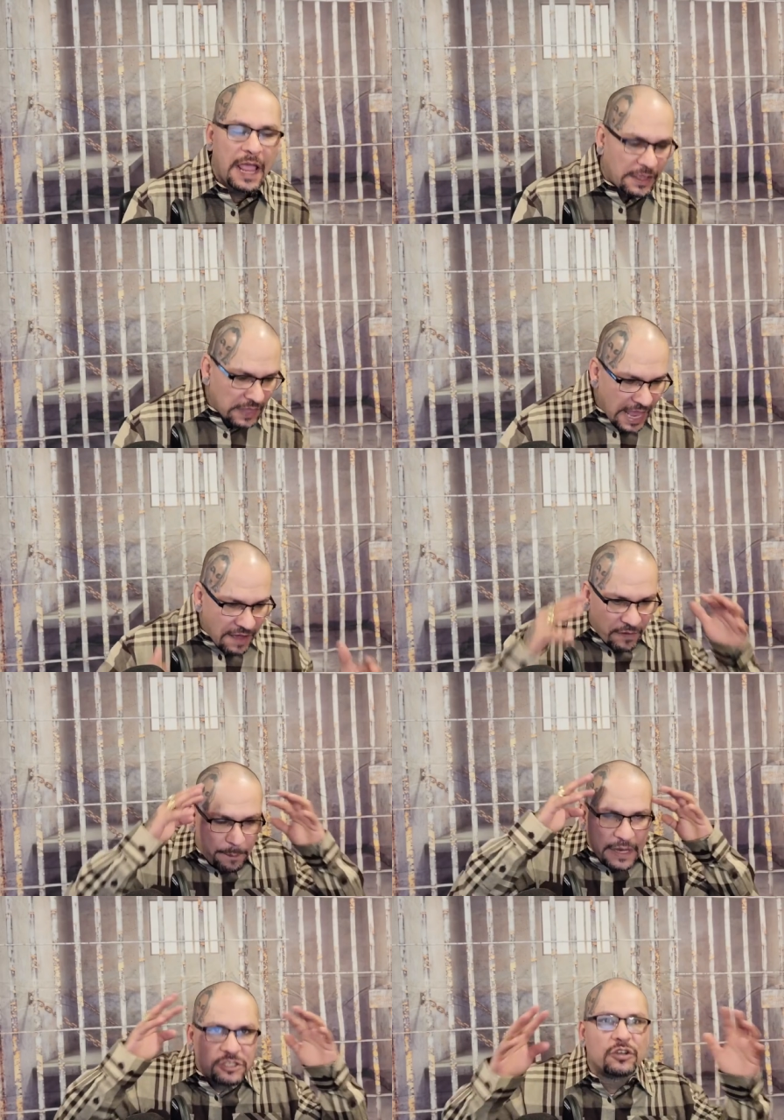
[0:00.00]
And they have a
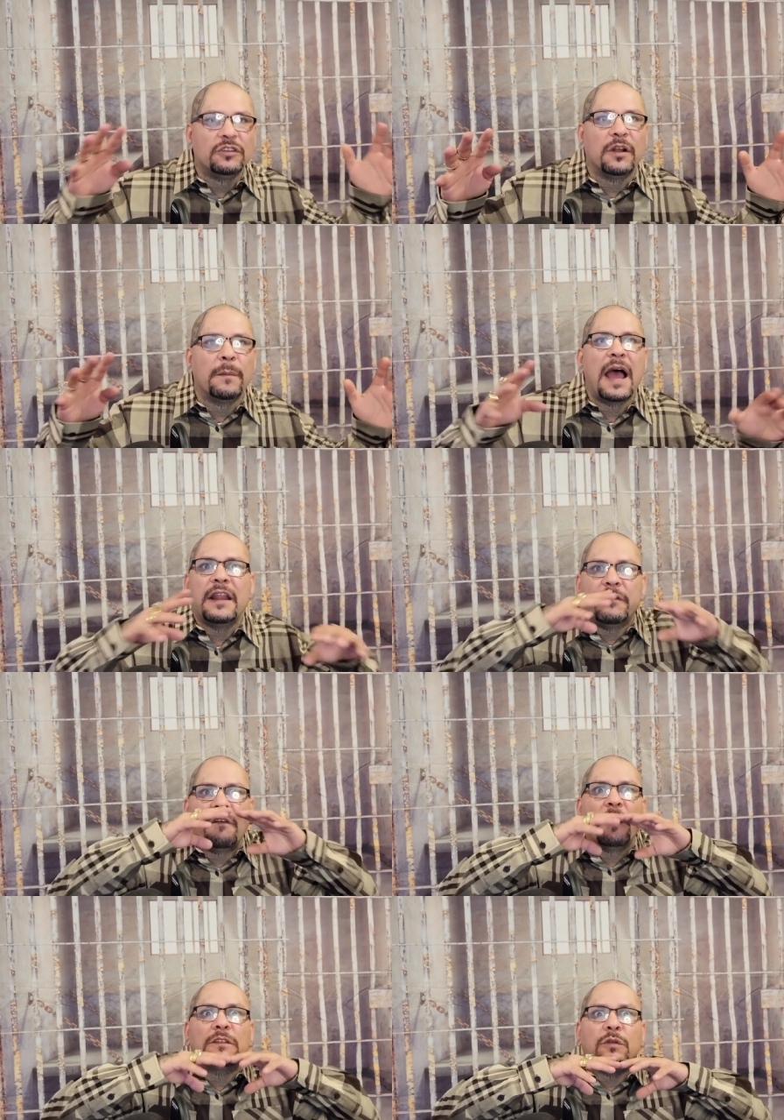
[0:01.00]
picture in their mind of a
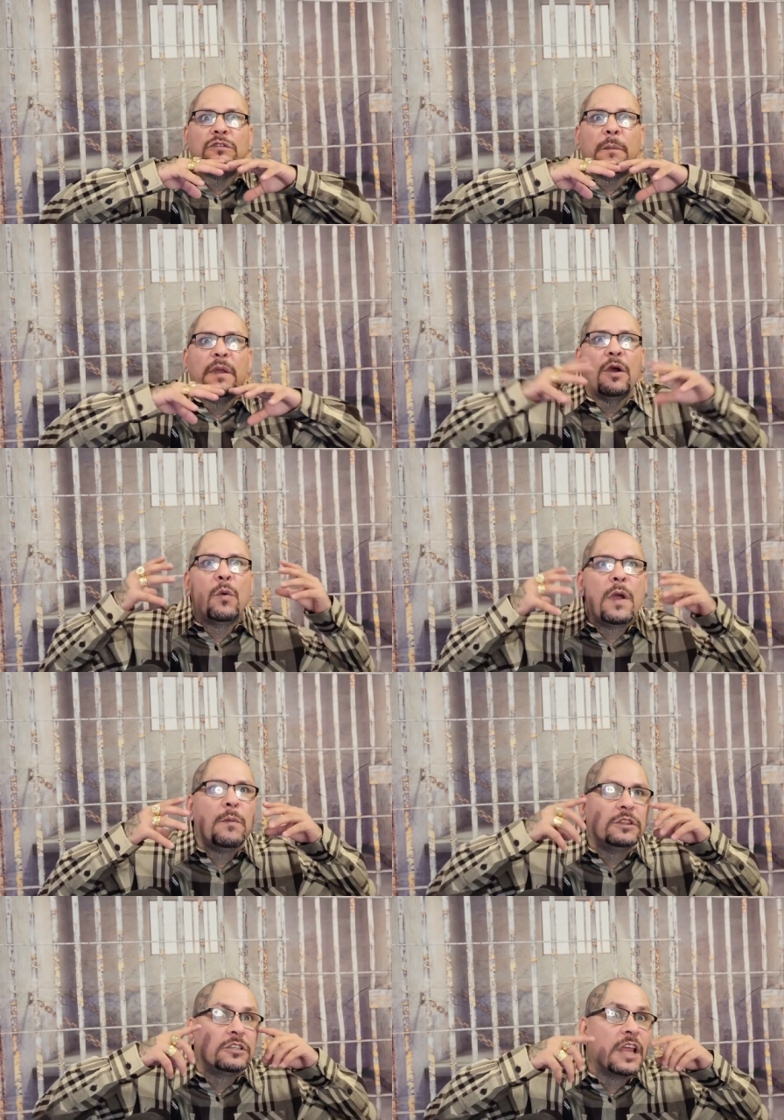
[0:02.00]
vato, the big old wit
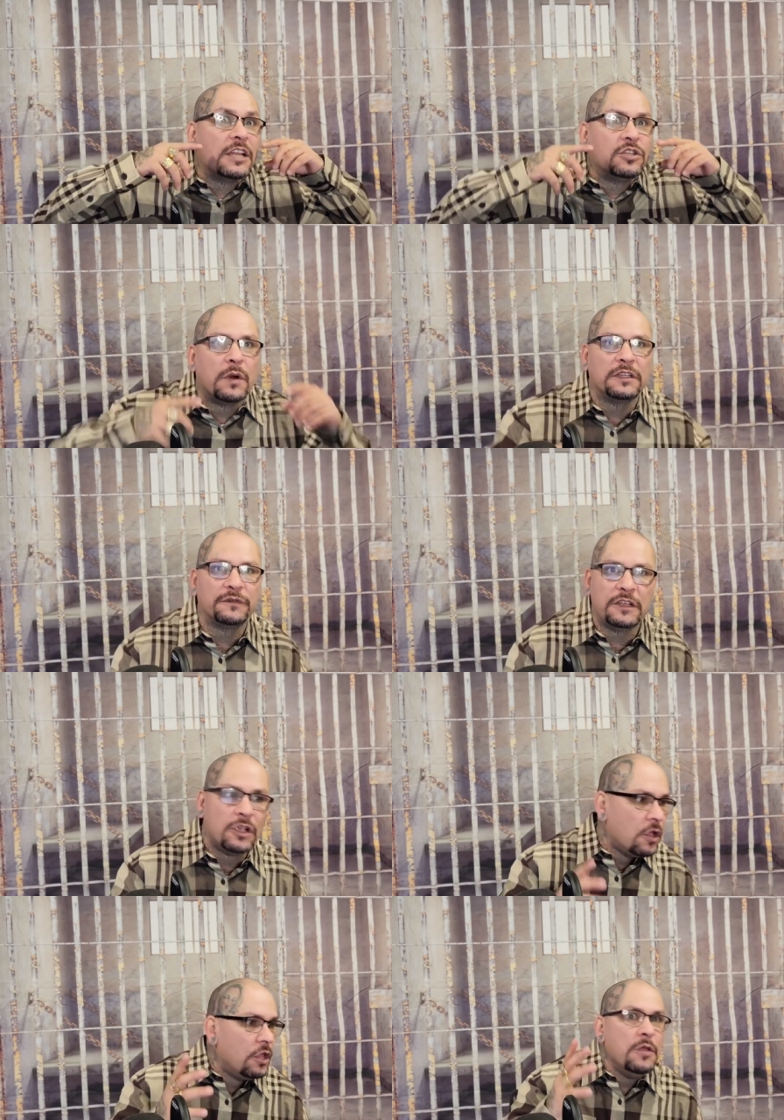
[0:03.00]
with the tattoo on his face.
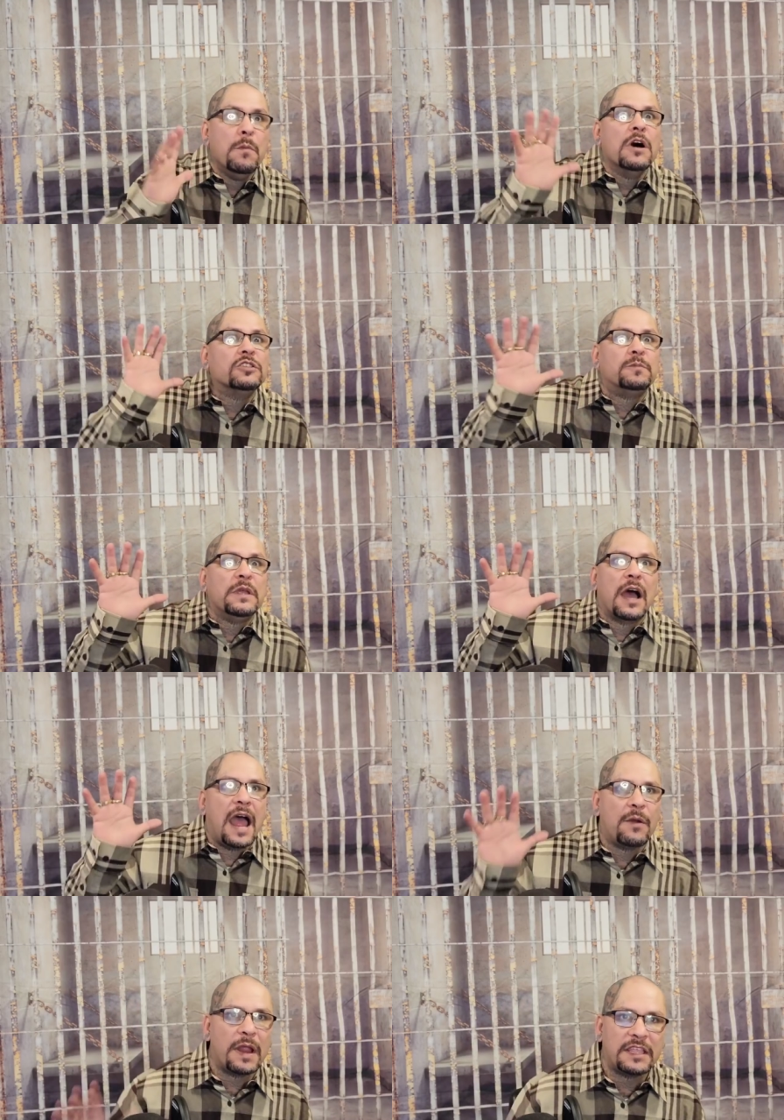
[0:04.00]
He must be a
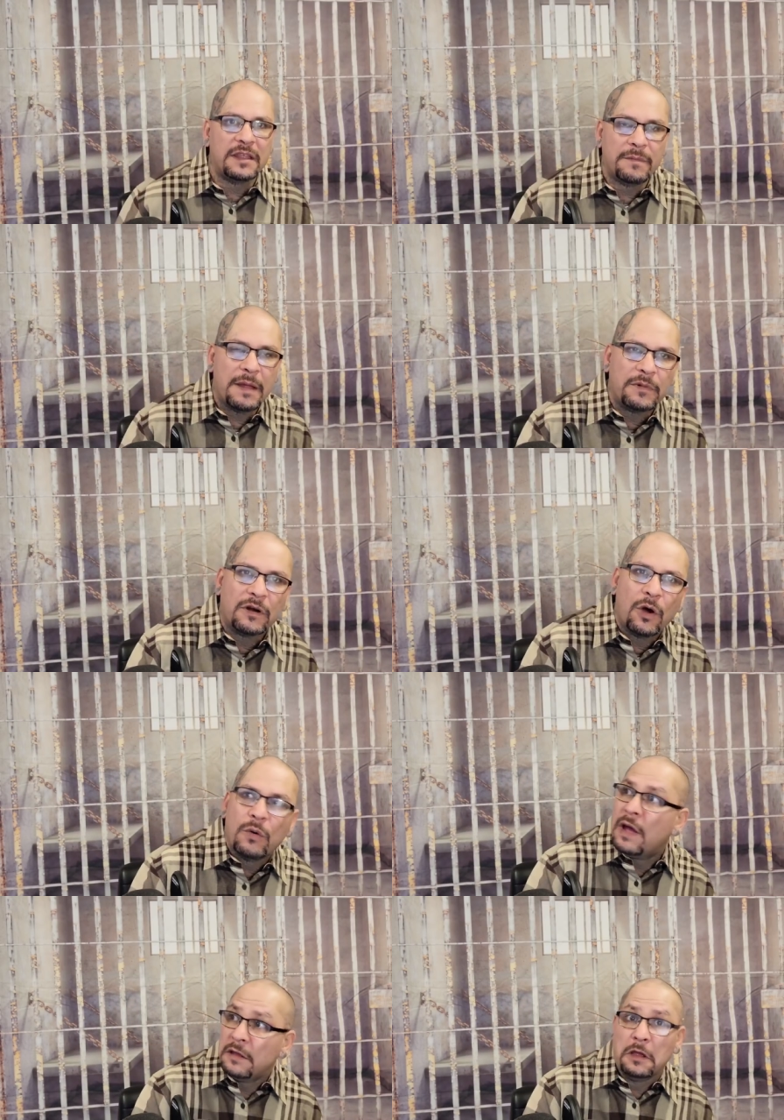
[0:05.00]
high ranking member.
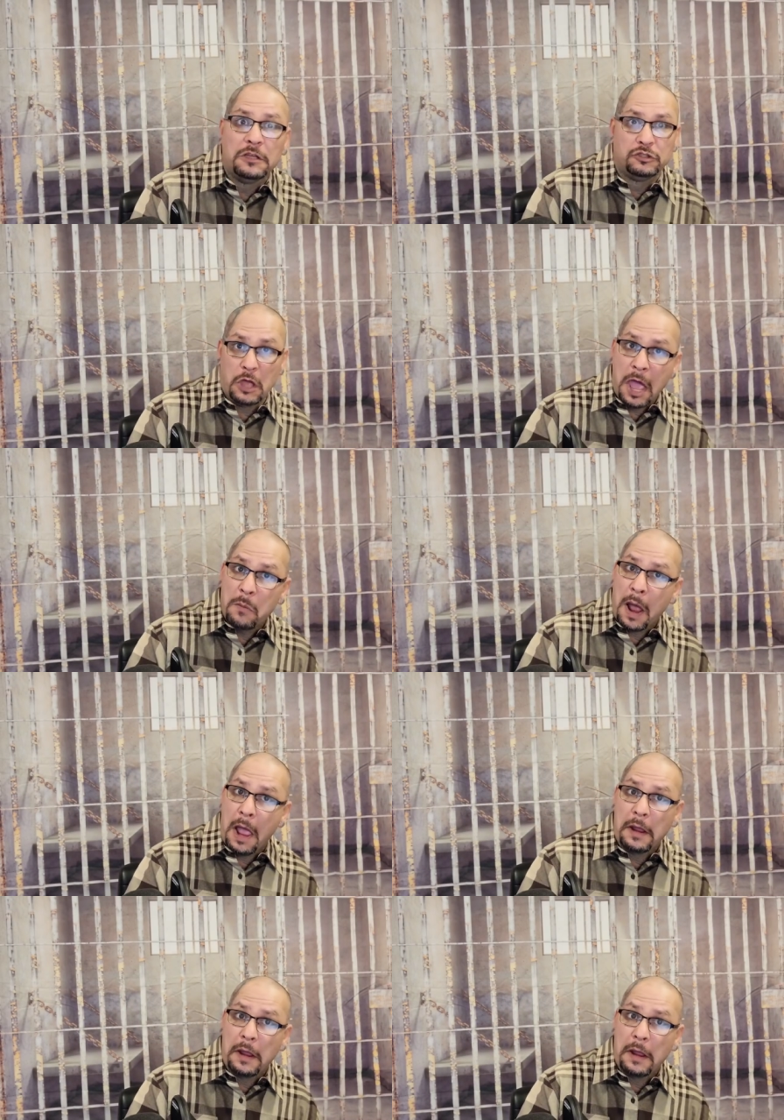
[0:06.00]
Oh, uh, is that right?